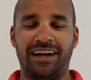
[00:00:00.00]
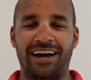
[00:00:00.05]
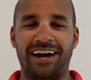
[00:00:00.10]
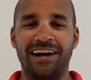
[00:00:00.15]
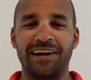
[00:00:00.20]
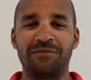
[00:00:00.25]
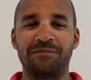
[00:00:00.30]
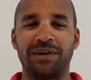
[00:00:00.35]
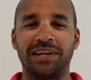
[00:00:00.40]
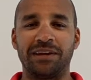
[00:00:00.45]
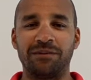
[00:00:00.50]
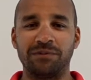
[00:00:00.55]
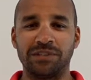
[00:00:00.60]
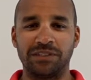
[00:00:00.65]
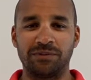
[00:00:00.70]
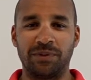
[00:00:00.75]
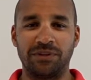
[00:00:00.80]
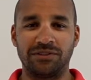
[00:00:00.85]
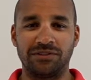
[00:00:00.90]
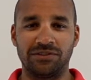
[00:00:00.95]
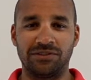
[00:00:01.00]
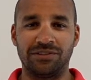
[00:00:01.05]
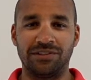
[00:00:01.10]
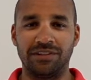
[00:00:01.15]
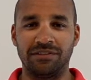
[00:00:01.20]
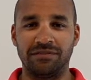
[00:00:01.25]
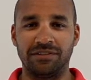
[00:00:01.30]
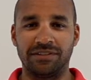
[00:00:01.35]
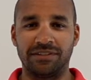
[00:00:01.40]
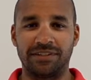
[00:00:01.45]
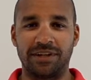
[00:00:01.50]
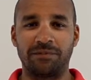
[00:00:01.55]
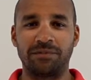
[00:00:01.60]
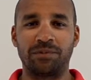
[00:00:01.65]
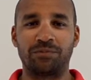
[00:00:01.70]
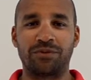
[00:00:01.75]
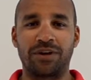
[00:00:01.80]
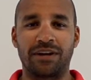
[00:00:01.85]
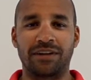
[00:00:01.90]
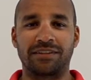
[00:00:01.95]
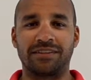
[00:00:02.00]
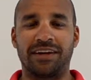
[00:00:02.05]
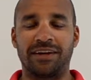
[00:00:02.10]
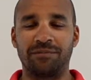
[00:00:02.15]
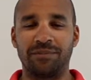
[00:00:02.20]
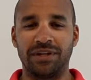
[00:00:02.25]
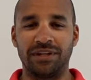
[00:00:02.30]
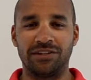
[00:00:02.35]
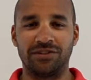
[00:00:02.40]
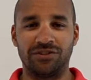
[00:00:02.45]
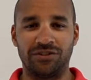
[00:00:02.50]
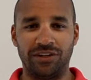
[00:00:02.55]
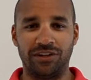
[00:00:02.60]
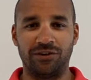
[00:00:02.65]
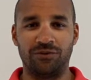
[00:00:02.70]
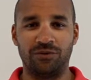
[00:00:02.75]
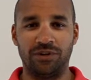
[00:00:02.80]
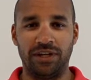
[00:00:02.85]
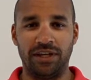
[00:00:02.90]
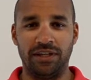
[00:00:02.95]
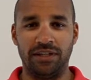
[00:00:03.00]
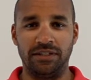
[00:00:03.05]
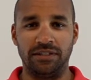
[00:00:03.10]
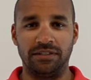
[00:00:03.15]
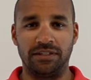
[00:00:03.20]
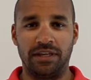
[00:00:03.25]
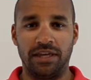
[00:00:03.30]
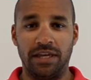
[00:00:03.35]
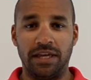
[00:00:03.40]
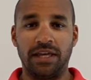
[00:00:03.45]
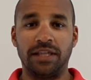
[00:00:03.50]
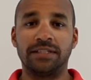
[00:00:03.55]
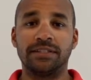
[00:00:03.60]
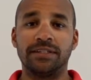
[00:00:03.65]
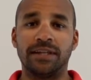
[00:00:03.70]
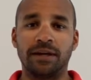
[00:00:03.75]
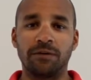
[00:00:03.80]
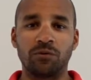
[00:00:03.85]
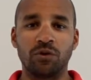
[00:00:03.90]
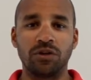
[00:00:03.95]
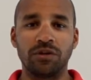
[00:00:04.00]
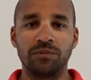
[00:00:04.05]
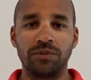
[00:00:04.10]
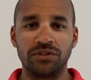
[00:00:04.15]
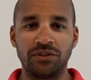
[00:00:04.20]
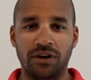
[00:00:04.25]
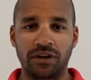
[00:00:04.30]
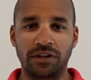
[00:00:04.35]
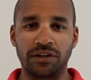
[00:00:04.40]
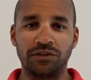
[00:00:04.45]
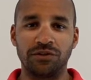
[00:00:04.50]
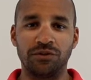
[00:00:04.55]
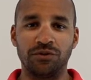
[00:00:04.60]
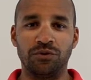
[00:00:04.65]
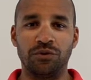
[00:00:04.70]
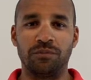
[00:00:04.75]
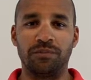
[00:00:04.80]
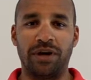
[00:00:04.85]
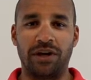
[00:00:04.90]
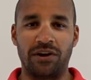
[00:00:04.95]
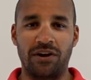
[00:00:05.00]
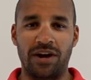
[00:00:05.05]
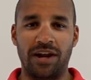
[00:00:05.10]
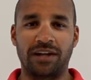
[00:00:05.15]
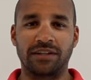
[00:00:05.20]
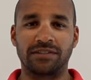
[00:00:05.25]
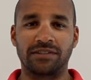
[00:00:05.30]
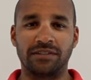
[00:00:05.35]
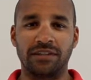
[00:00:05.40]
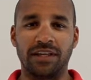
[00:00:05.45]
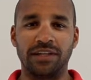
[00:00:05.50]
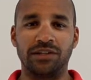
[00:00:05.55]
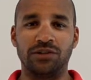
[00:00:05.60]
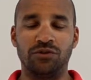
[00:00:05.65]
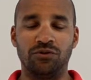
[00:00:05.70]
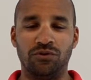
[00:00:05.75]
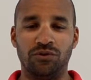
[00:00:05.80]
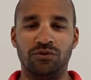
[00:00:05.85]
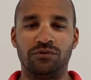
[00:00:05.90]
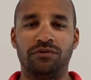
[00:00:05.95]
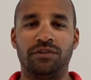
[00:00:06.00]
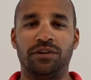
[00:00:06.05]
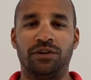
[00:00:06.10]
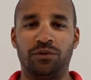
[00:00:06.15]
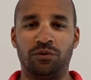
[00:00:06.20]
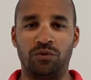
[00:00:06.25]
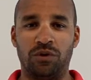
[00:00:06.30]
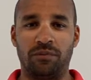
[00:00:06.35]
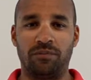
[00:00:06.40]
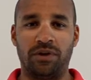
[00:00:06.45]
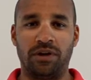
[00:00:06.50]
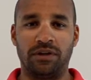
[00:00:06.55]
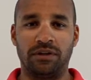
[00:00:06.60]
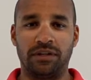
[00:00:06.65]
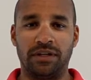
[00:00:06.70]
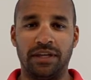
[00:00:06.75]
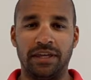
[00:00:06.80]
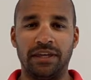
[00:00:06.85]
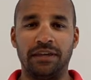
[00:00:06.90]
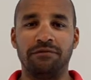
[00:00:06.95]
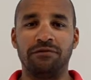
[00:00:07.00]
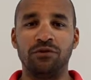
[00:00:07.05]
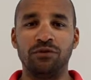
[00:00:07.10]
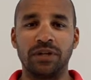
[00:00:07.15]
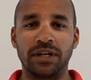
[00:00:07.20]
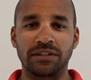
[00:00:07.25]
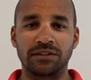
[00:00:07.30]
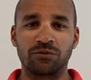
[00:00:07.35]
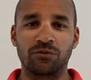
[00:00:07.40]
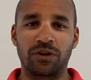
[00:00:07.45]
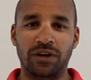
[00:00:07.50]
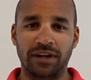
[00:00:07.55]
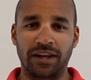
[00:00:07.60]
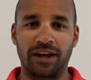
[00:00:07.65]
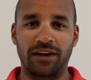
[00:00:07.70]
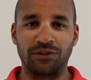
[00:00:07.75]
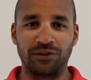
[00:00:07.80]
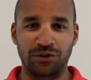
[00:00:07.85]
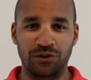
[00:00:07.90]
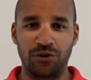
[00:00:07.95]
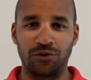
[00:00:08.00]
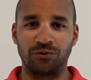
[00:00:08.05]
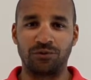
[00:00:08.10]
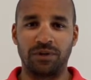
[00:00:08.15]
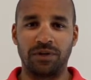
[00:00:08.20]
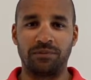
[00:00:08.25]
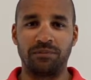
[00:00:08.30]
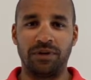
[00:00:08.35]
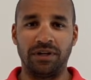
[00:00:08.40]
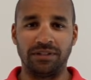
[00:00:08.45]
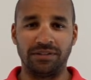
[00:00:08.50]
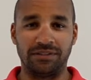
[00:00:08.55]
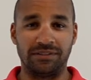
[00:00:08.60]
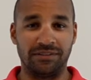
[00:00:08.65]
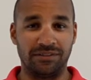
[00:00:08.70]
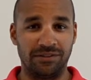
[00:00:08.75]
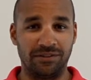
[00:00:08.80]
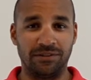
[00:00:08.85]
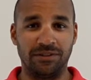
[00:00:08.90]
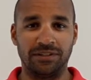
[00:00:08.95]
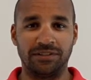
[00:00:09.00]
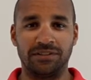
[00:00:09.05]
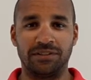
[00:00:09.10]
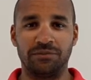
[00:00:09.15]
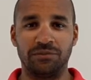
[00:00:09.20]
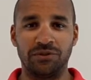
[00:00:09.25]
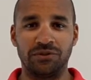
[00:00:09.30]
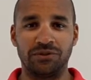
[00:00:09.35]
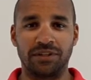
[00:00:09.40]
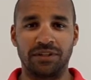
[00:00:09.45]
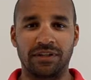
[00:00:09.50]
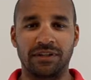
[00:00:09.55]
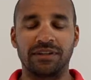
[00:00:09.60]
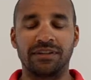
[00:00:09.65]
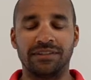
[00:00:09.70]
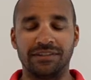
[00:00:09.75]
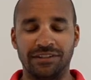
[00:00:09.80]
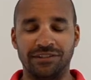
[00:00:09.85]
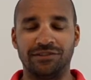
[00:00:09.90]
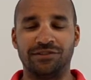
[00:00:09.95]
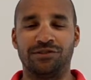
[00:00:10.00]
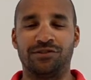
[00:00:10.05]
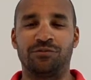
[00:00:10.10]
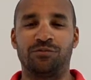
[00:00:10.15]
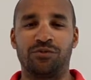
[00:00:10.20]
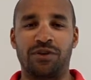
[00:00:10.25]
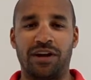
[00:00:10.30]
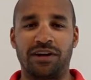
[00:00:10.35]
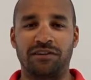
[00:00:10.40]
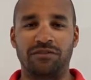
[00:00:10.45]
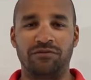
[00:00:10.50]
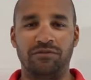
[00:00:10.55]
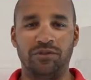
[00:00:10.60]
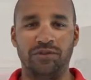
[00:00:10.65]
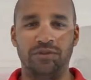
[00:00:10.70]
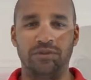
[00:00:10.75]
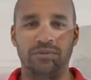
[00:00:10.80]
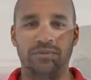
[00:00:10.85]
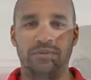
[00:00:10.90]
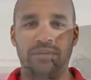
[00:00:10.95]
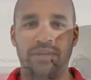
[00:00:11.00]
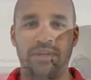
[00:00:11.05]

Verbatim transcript: Hi, my name is Spencer Stevens and I'm the product line manager here at 180s. Today I'm going to be talking to you about our Exolite Groove ear warmer. If you like to work out in the cold winter months and still listen to music, this is the product for you.